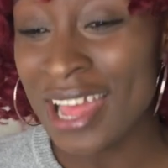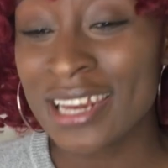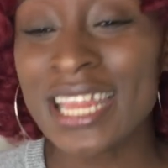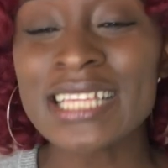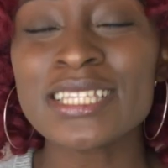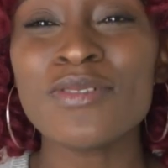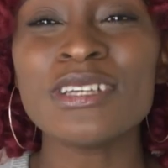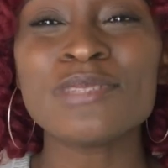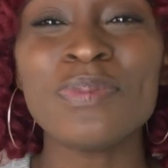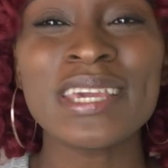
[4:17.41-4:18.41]
They were
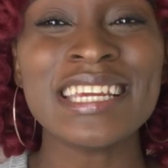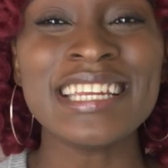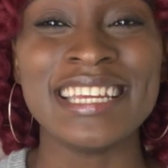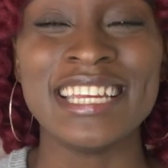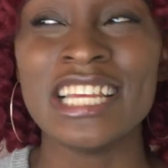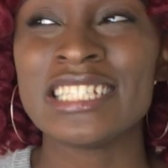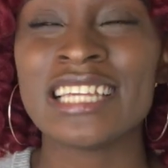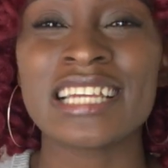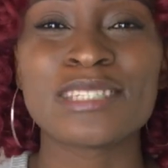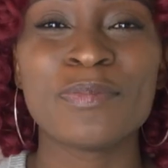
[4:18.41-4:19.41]
speaking in
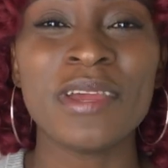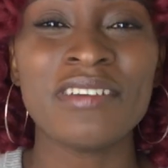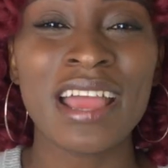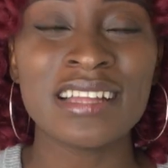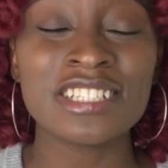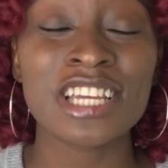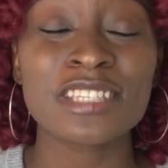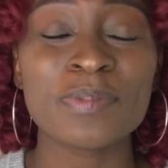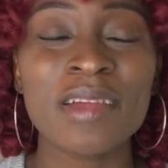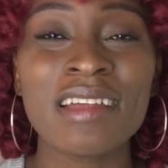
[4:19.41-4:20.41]

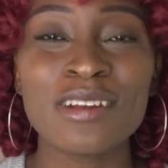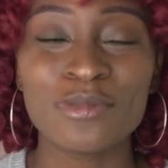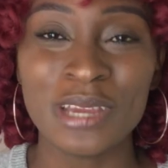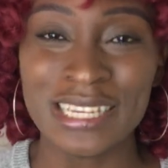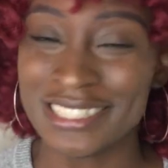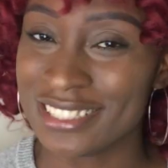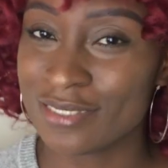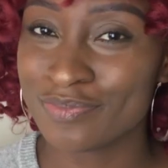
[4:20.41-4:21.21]
Shakespearean ways.